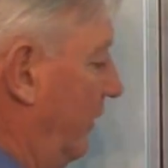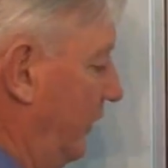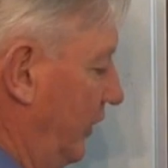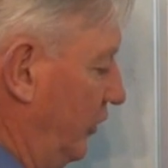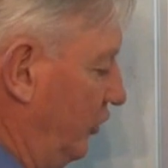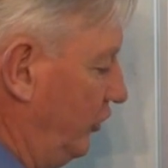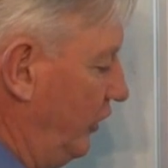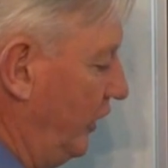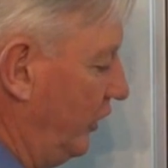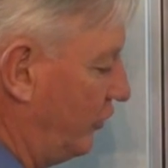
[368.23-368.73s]

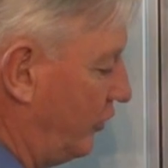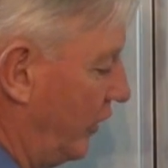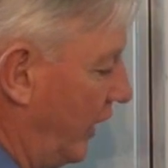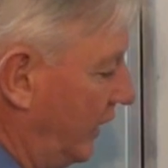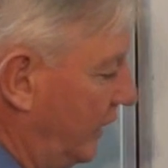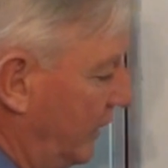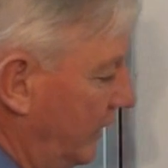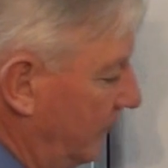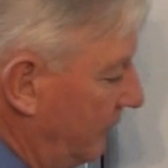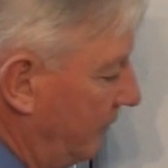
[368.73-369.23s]
Their share
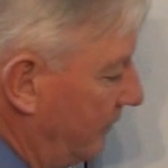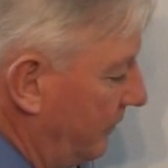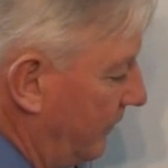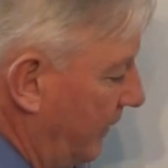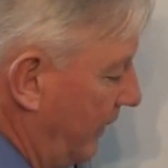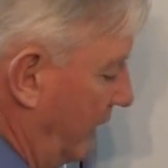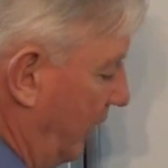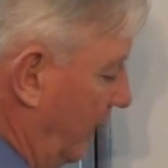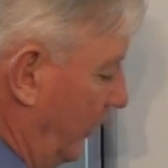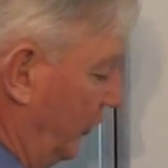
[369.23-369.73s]
trading
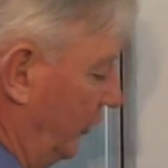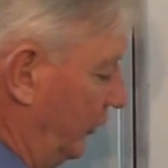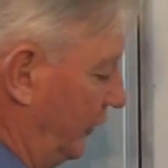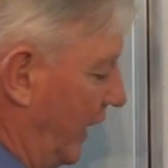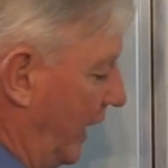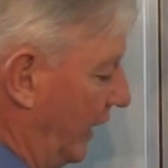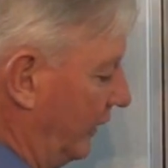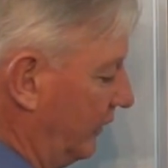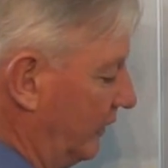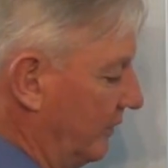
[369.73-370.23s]

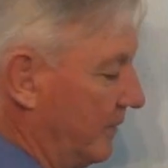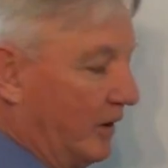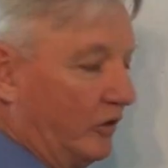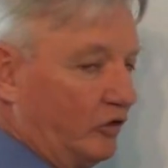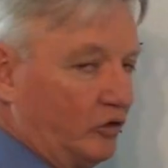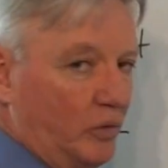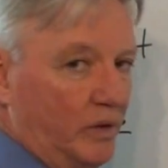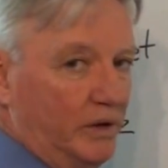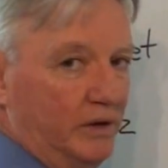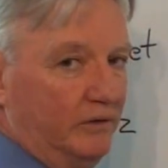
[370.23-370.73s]
started at
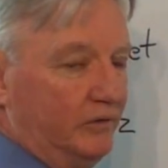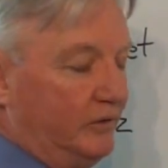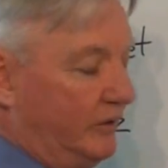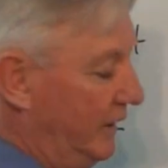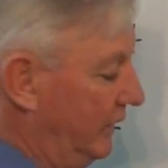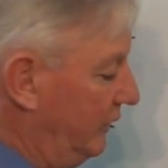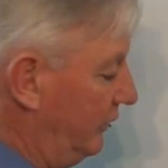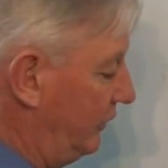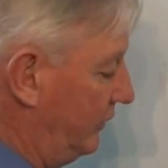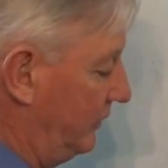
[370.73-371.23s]
about 20
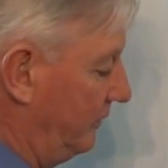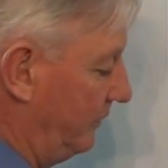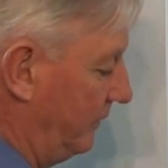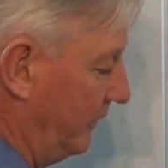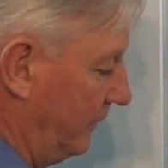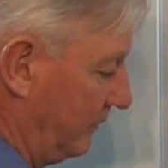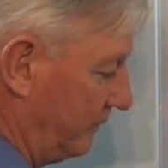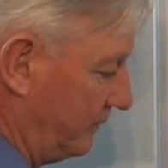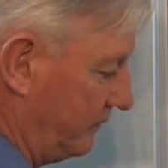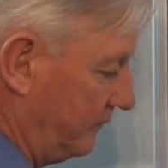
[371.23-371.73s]
cents.
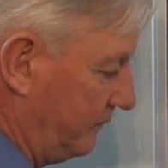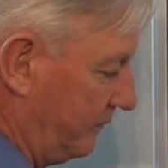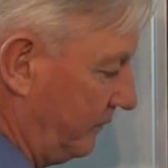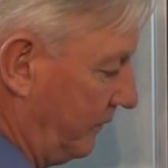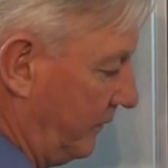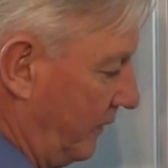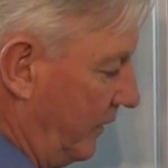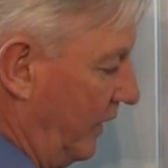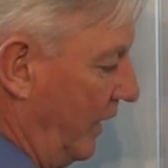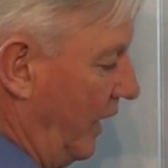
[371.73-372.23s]

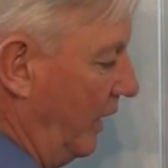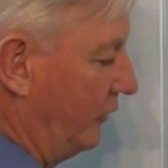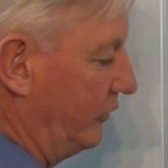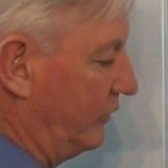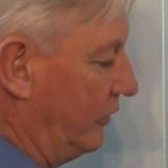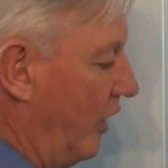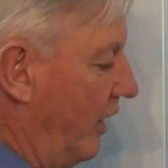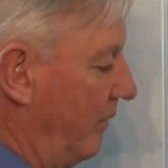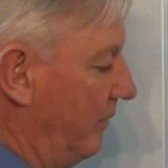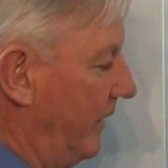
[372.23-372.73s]
It
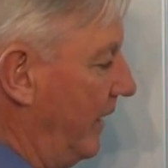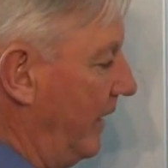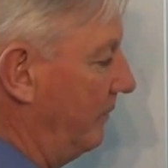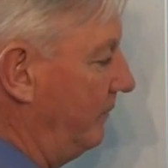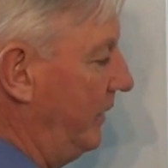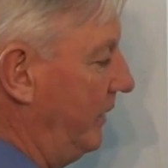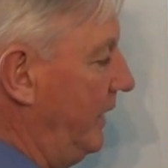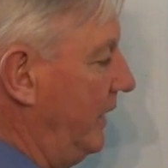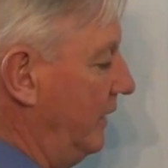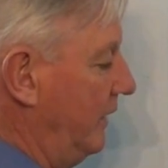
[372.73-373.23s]
was climbing
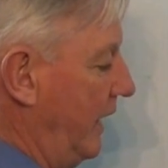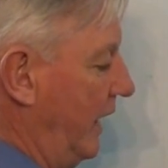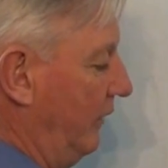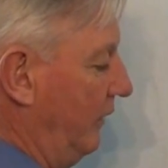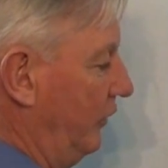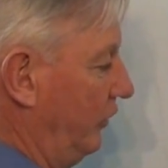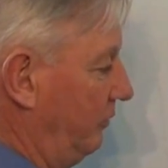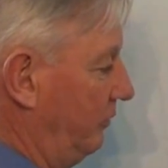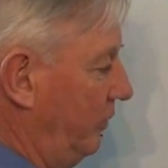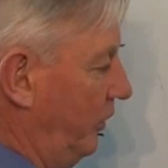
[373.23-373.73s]
up here,
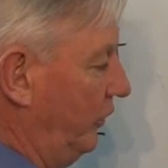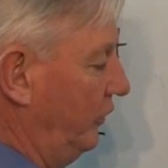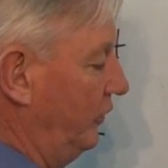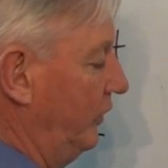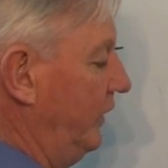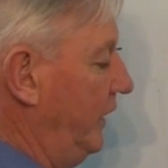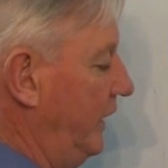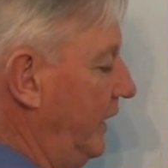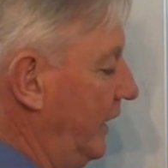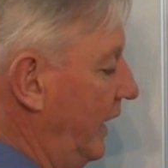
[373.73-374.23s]
and this
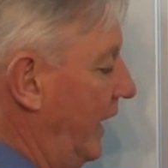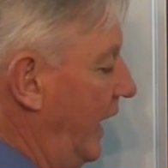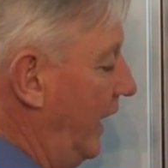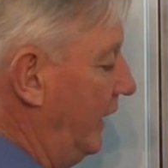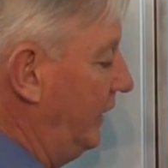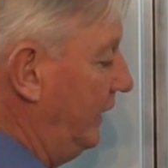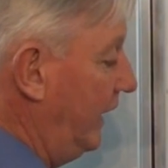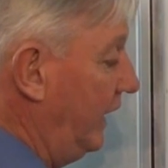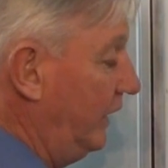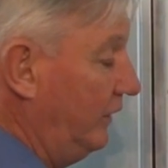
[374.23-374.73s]
person here
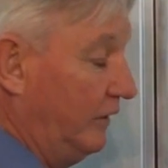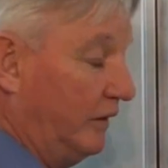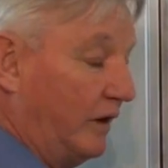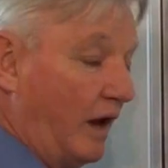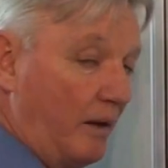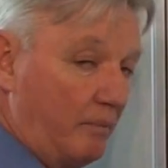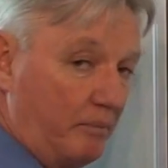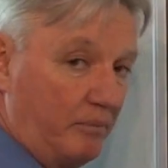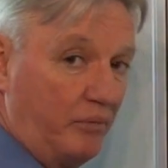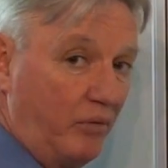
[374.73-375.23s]
had
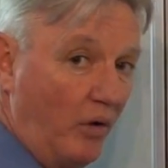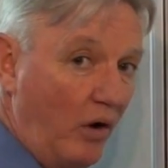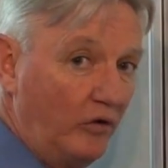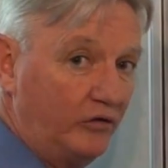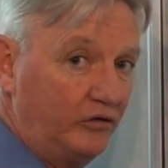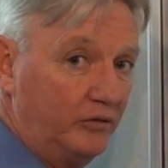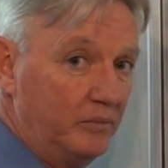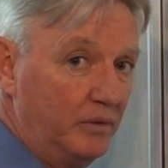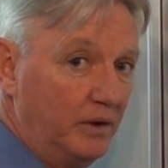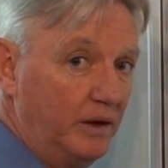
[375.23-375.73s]
entered
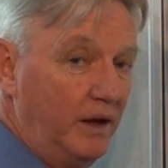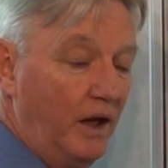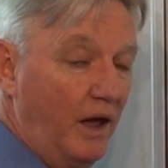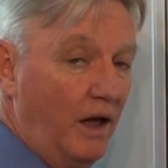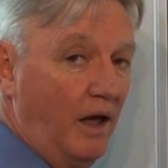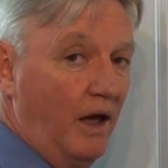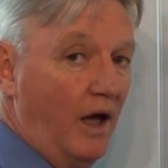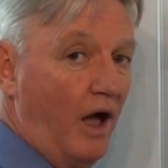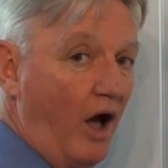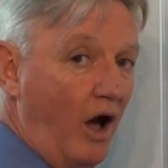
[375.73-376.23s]
approximately
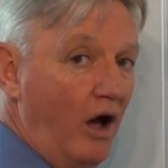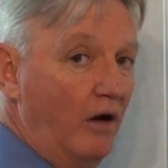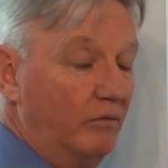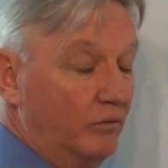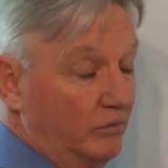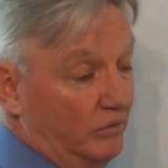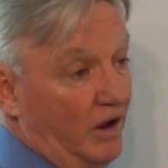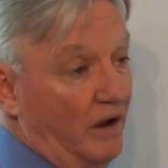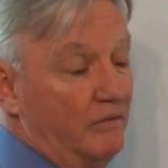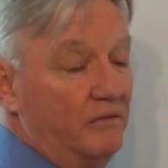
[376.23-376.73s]

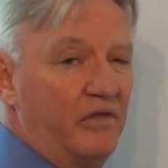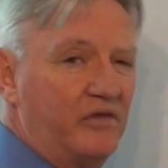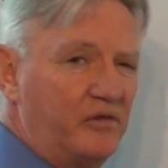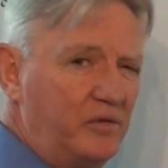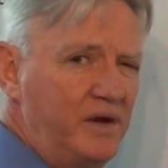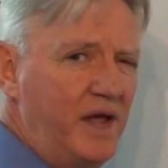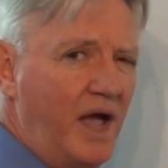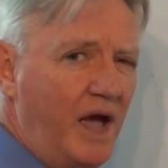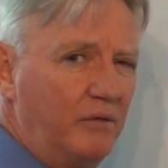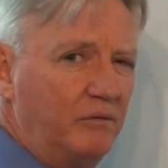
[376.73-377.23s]
over
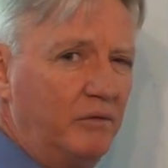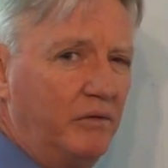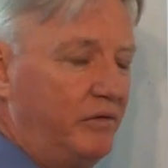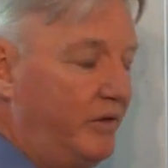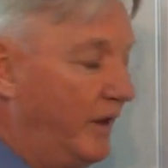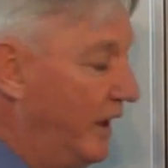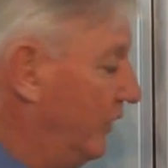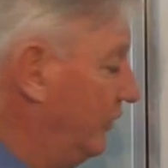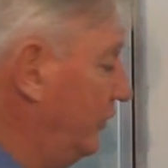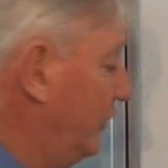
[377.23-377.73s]

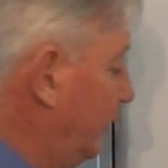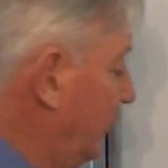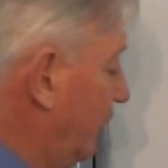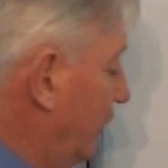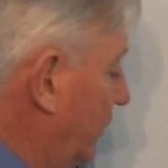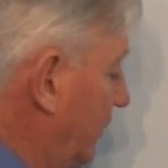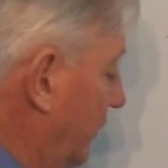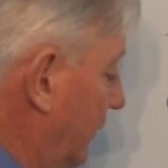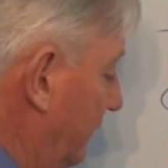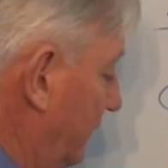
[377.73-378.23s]
300,000
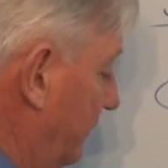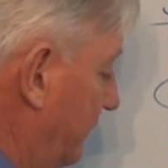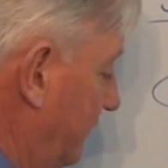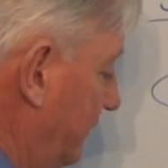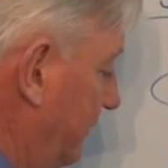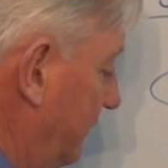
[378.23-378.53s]
into it.